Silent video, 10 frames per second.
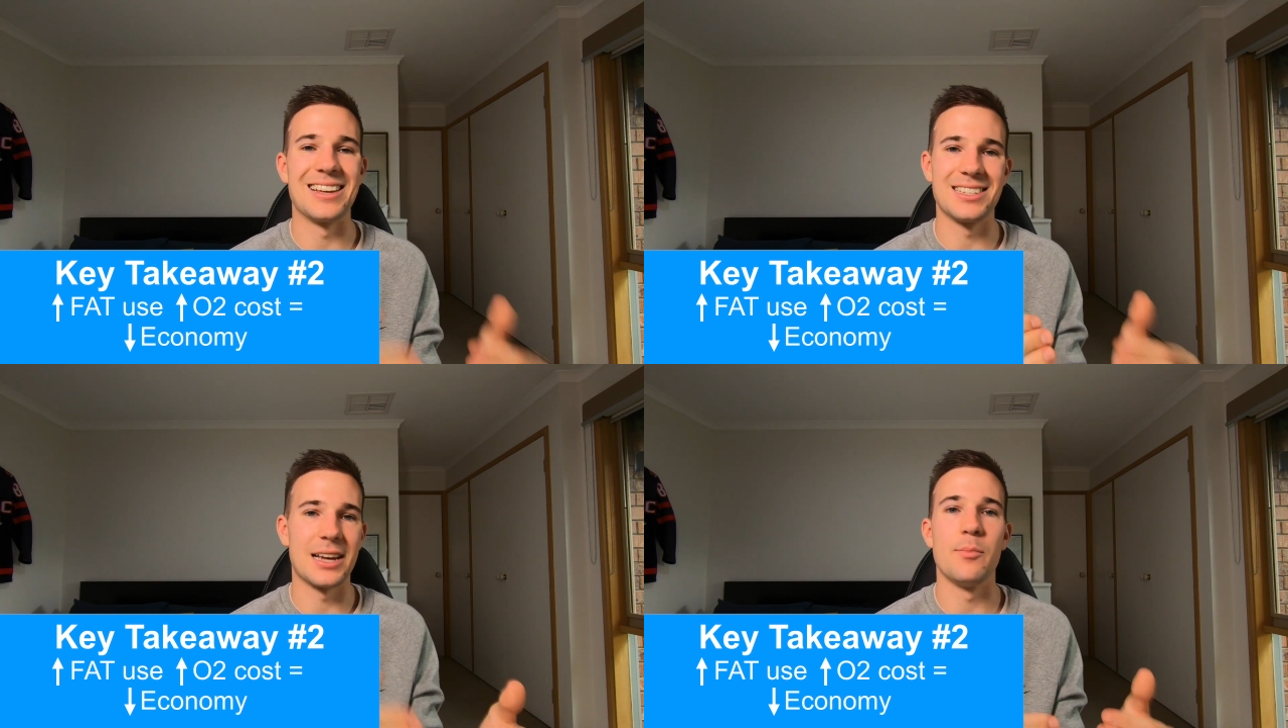
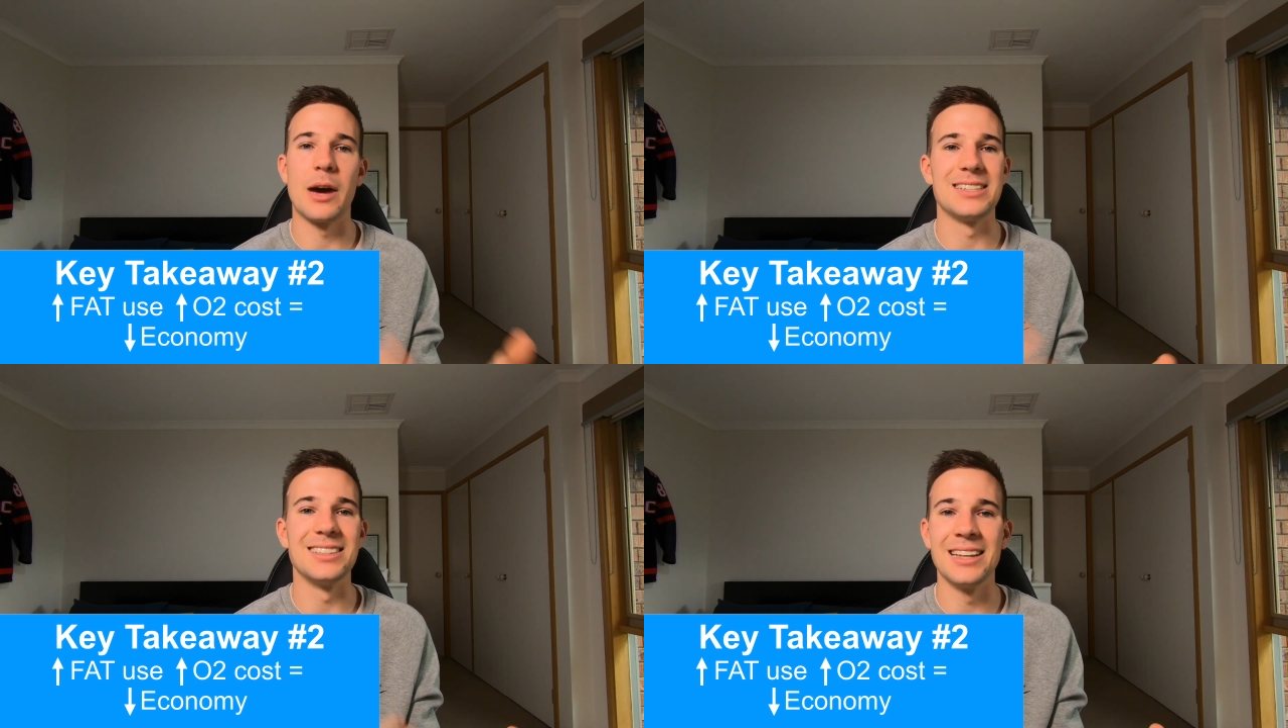that same
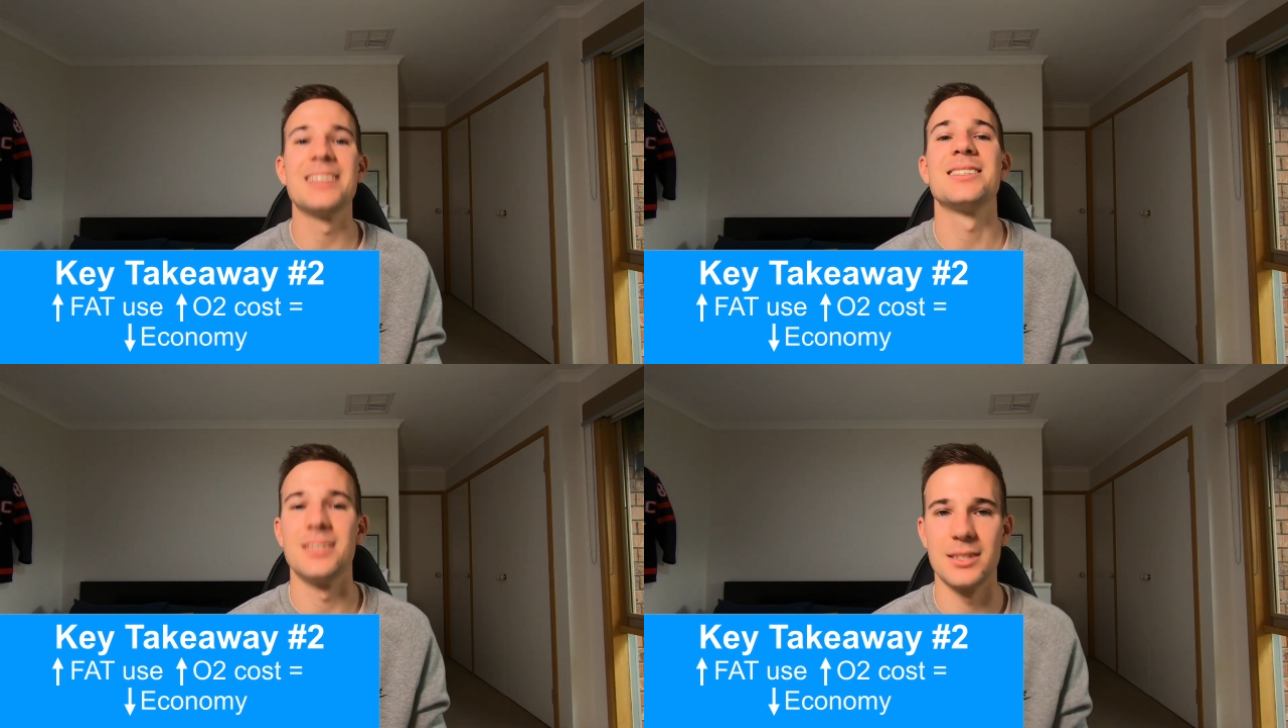pace
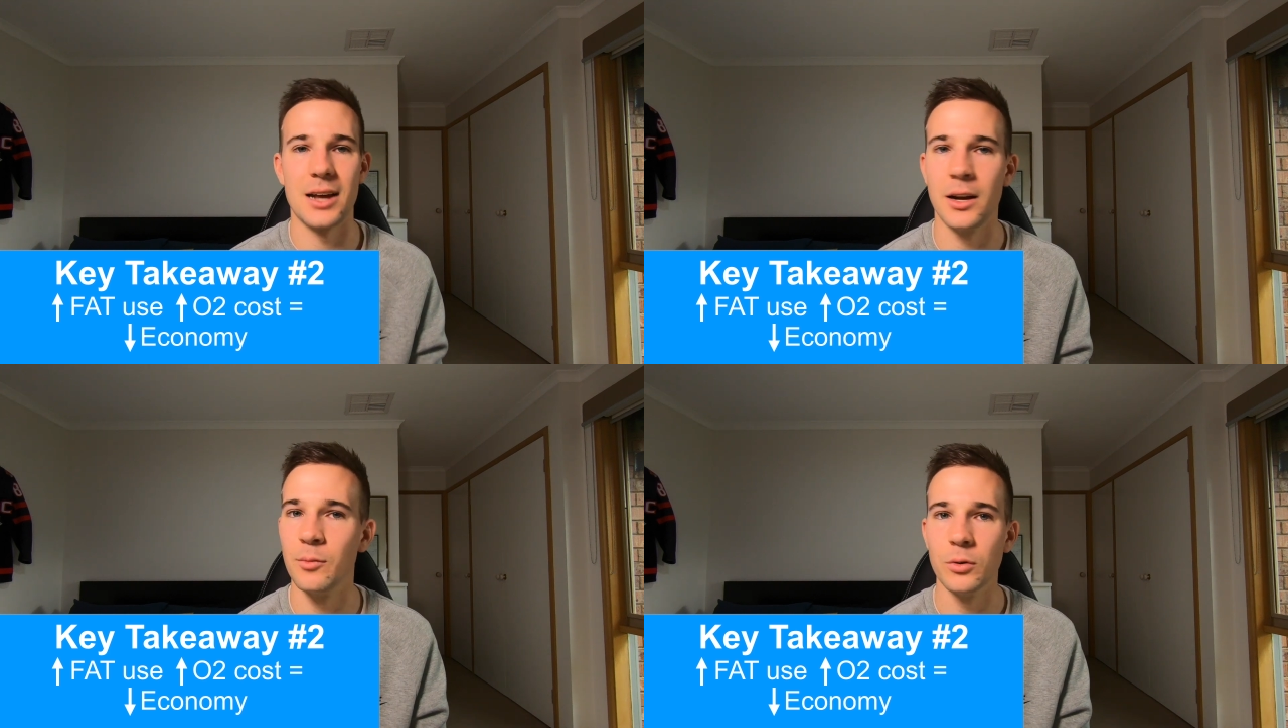less
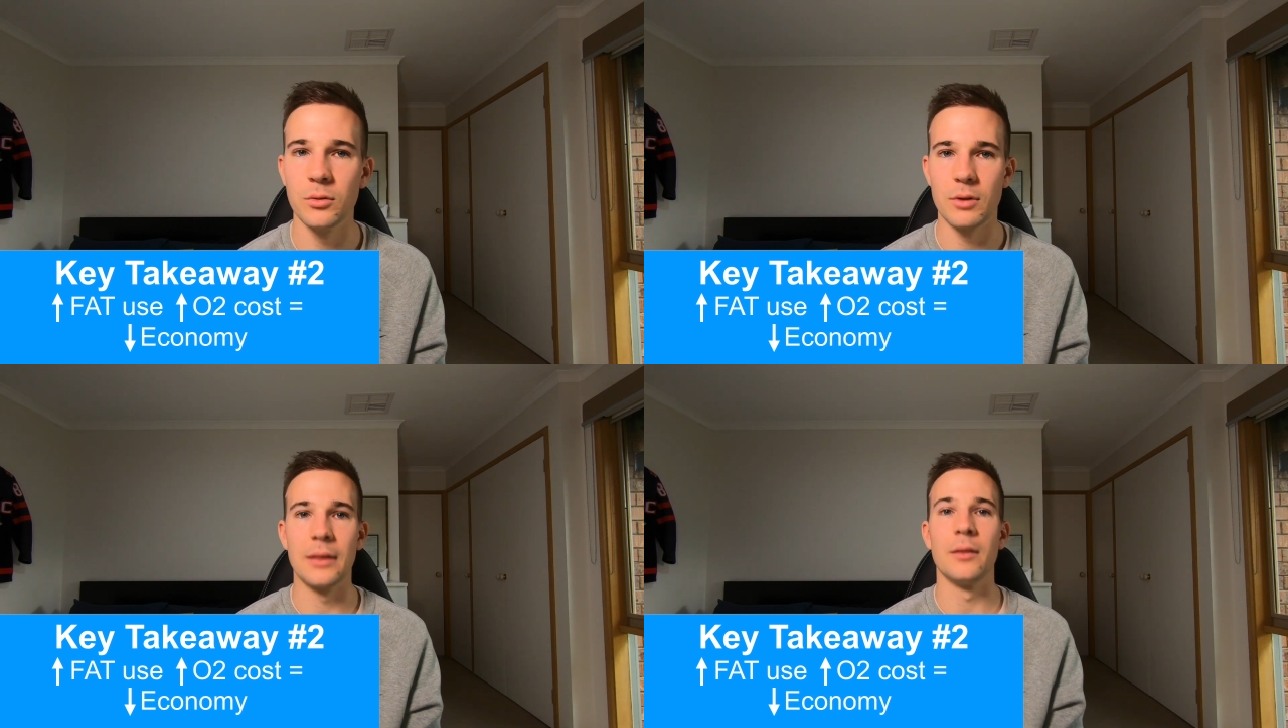sustainable
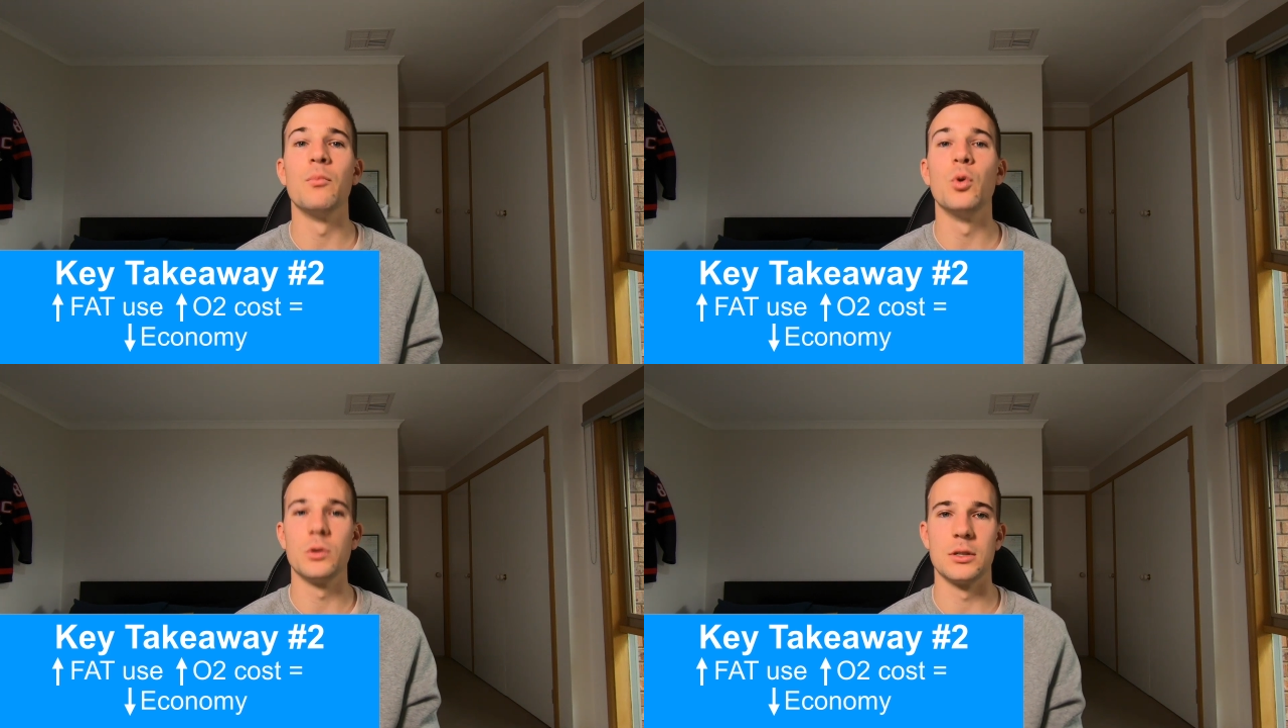rather than
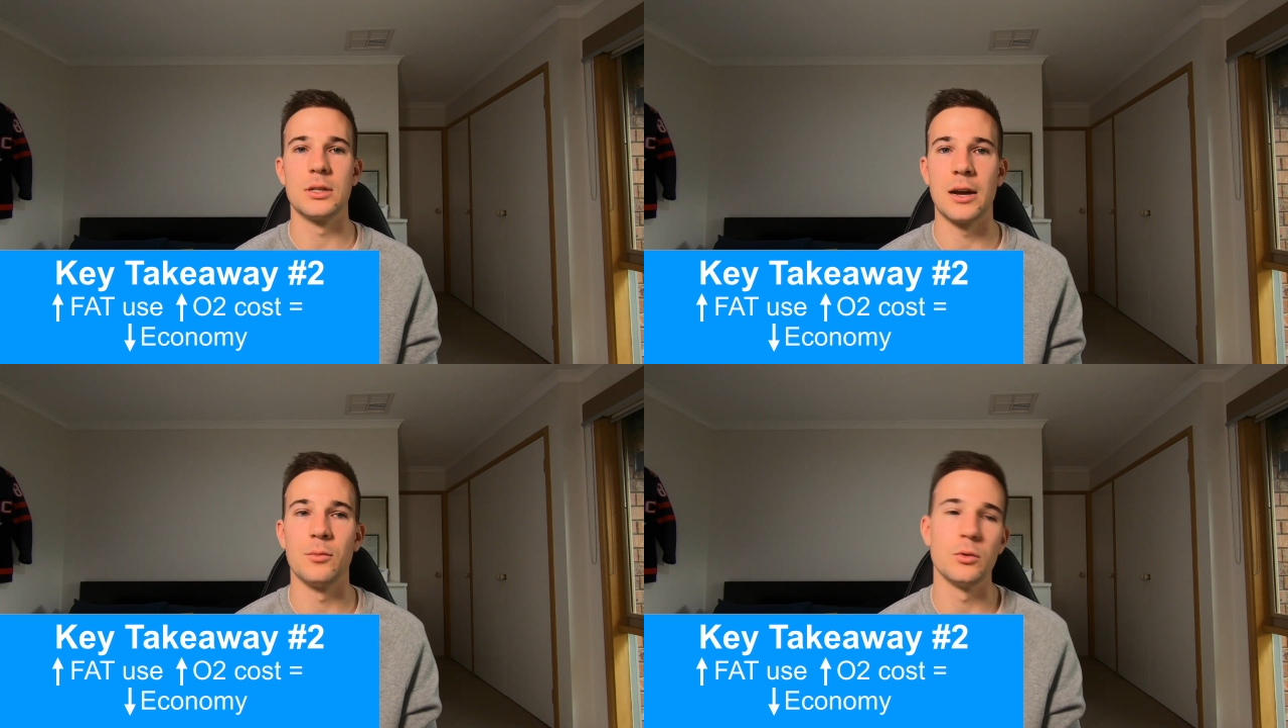more
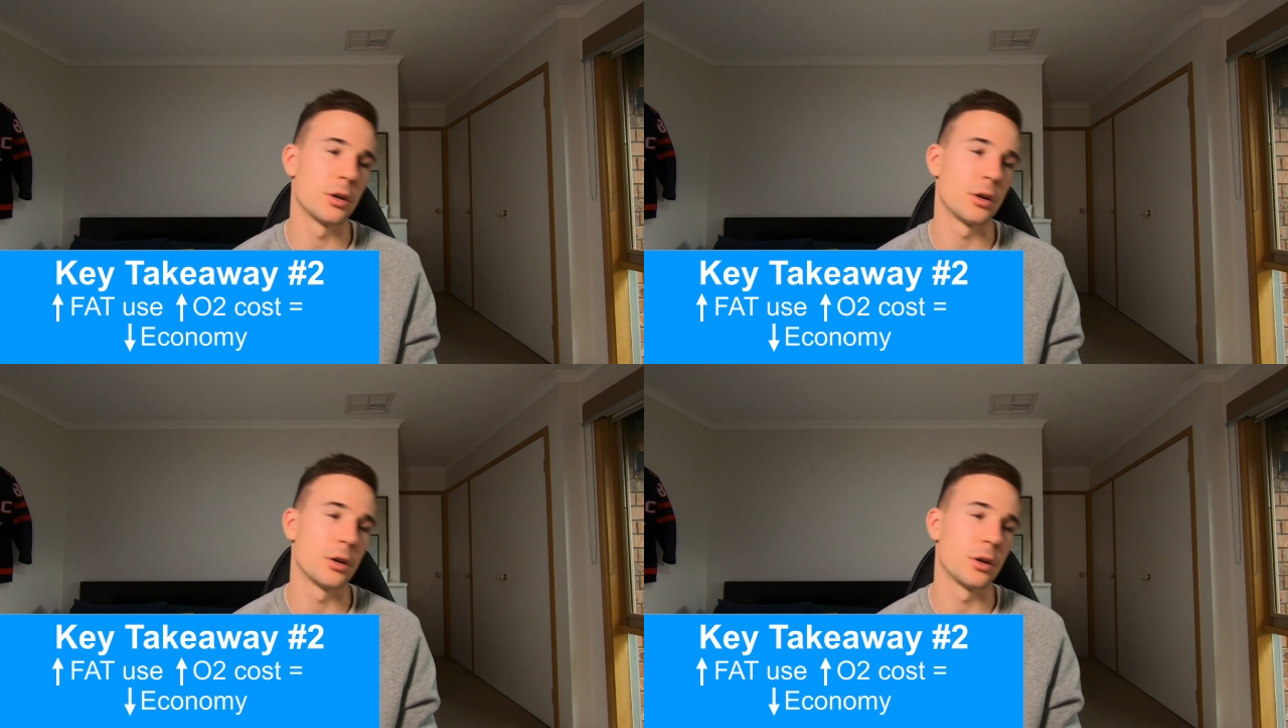sustainable.